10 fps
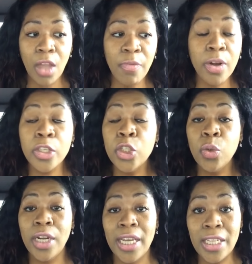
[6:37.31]
versus
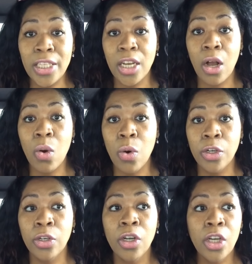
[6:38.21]
doing an Instacart
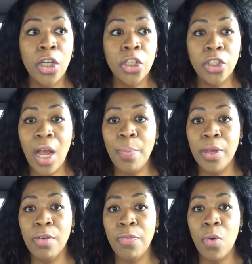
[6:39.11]
order,
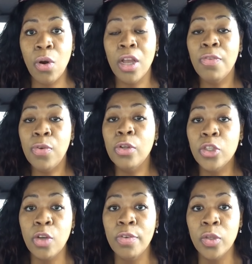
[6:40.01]
shopping for a full
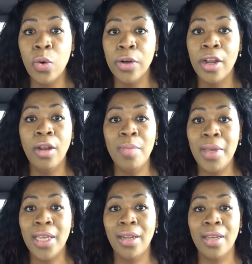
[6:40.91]
service order and only
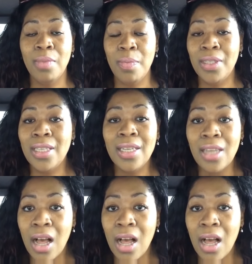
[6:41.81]
making like maybe $10